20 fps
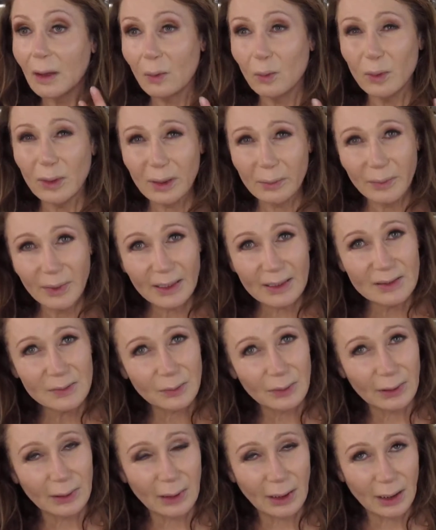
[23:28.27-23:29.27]
What it means
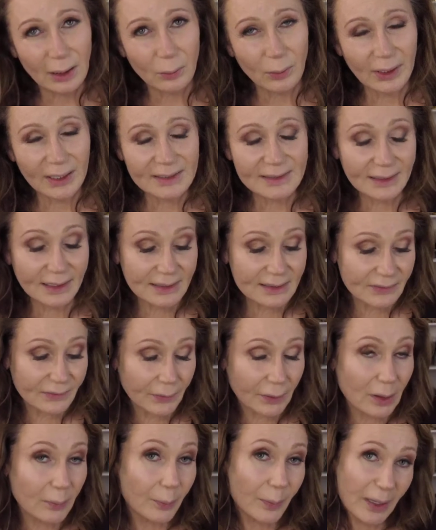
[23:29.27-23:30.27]
when I say it's
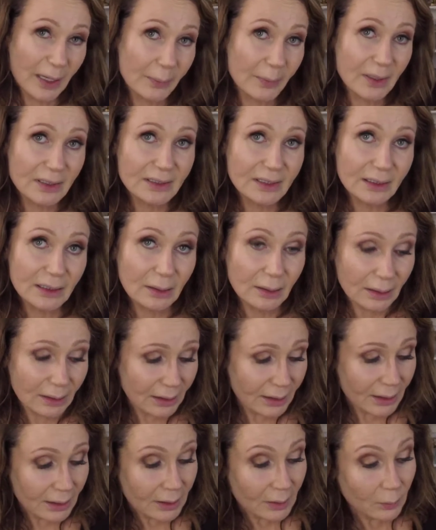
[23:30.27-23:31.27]
very pigmented,
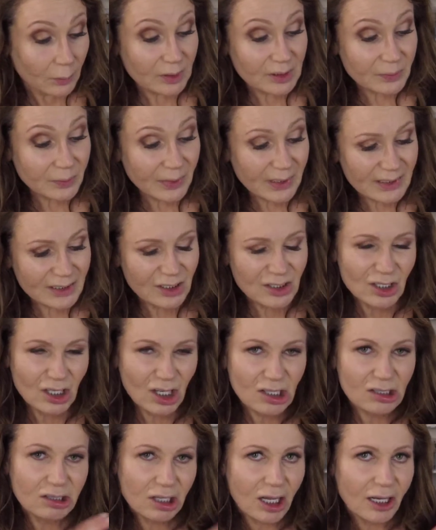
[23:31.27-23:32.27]
which means there's a
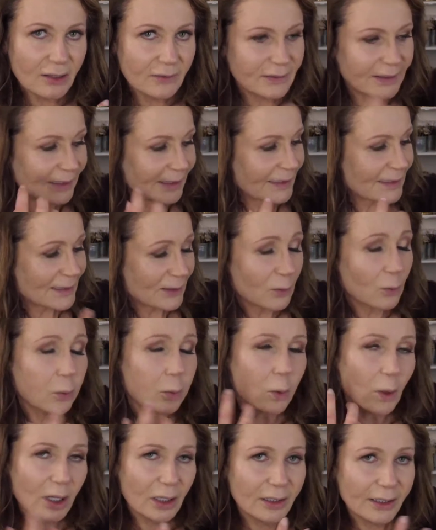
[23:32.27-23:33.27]
lot of it's
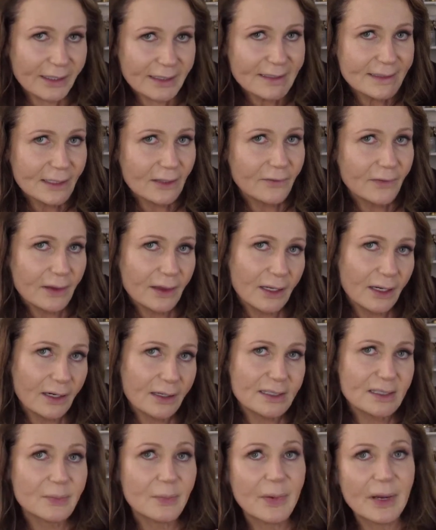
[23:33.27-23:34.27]
quality stuff in there.
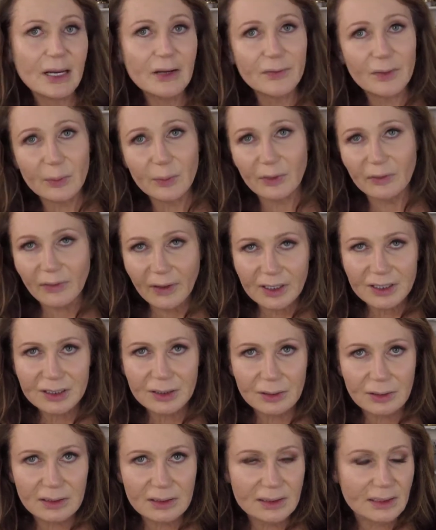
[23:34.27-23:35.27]
It's made for
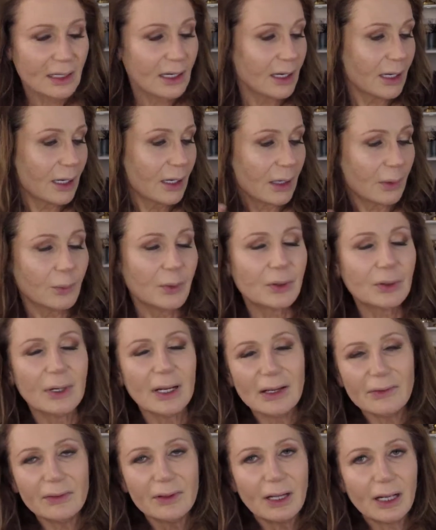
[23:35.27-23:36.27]
professionals. We don't
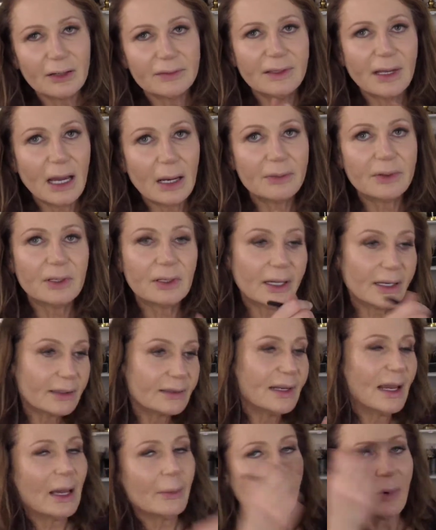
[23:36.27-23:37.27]
have a lot of time to
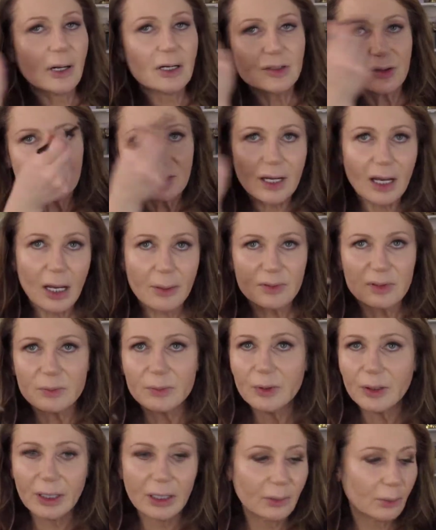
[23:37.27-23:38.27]
dab 100 times and
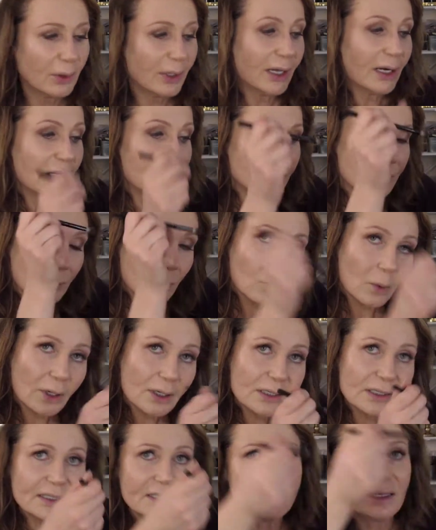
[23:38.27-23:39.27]
put it. We got to do it
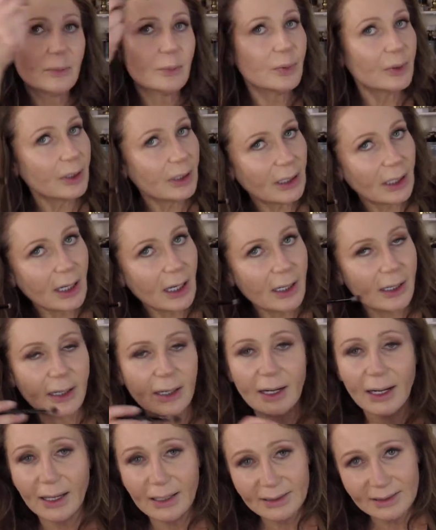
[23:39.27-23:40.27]
once and put it on, and
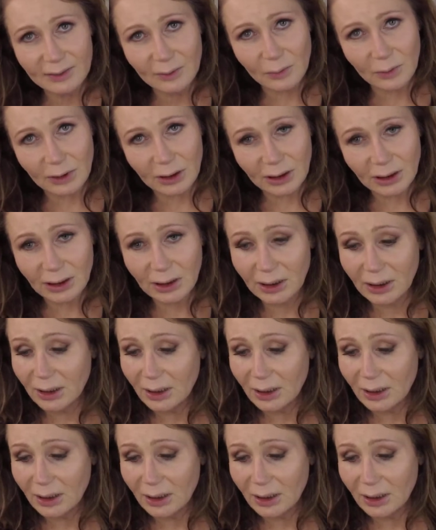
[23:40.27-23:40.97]
it has to work,